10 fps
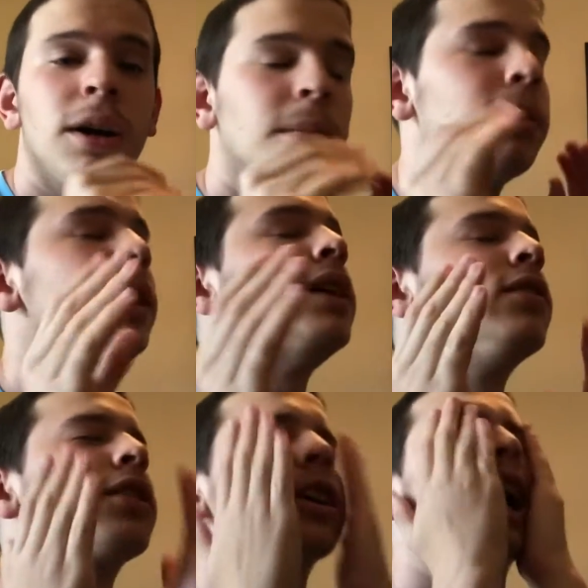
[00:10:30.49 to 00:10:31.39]
Please.
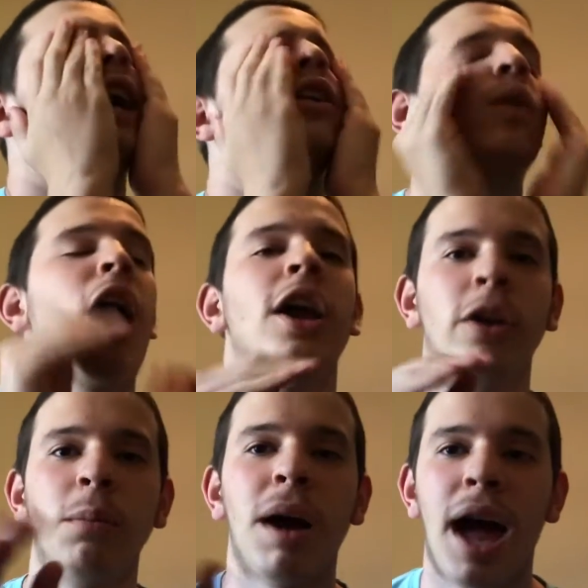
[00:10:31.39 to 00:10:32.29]
I know
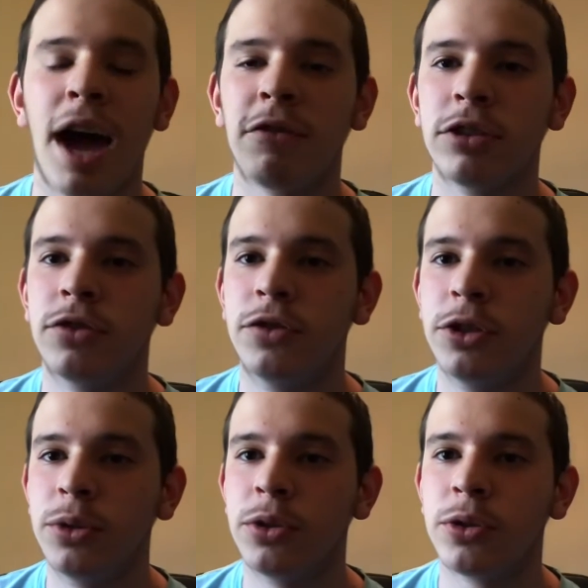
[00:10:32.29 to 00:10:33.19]
my average
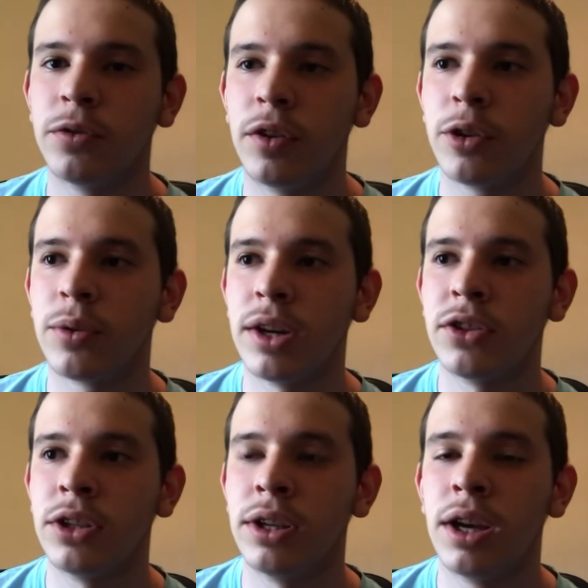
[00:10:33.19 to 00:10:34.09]
viewer
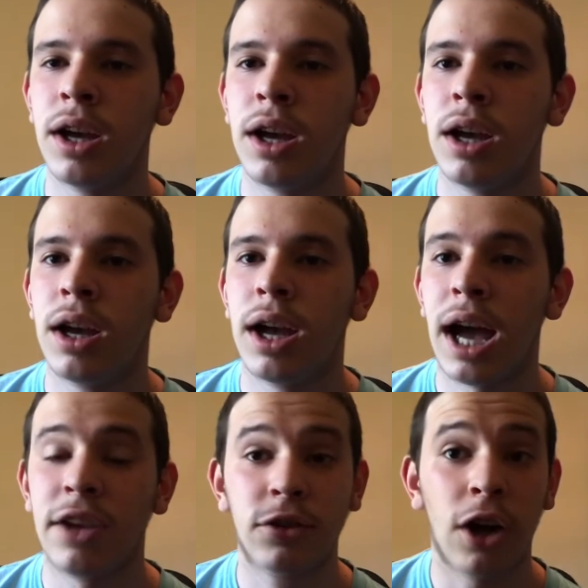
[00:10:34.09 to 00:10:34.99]
duration
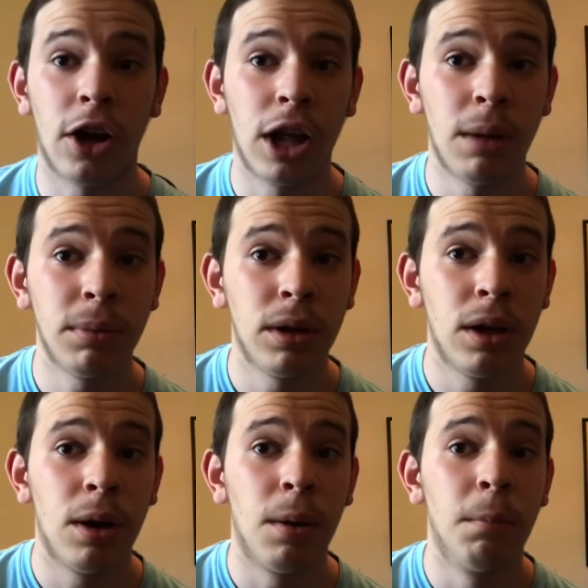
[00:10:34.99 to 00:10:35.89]
has gone up,
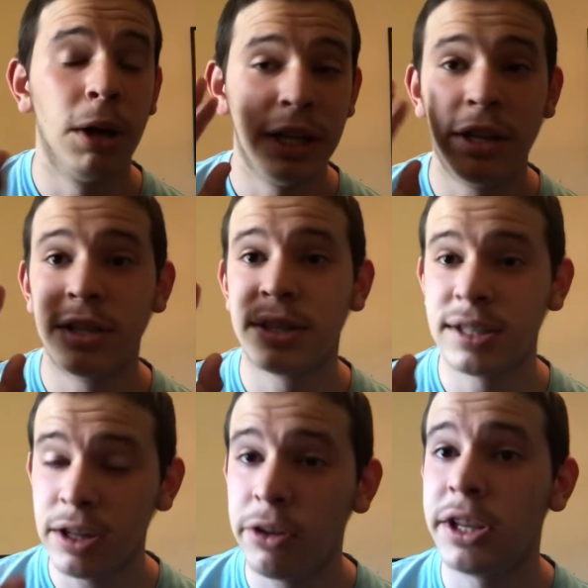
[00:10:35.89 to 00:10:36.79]
but it is
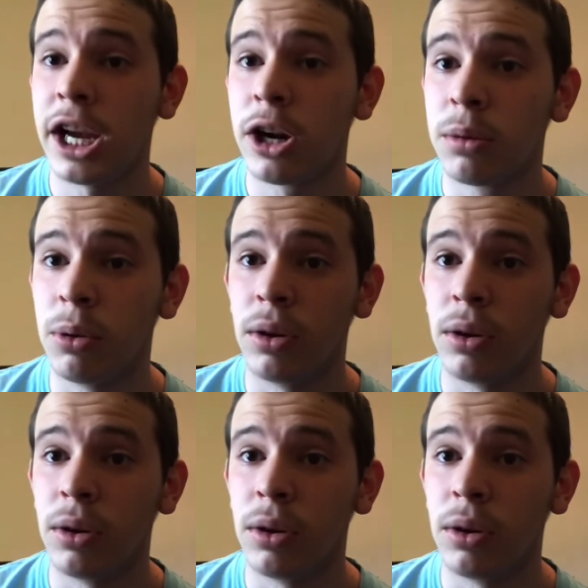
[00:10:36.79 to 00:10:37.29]
still terrible.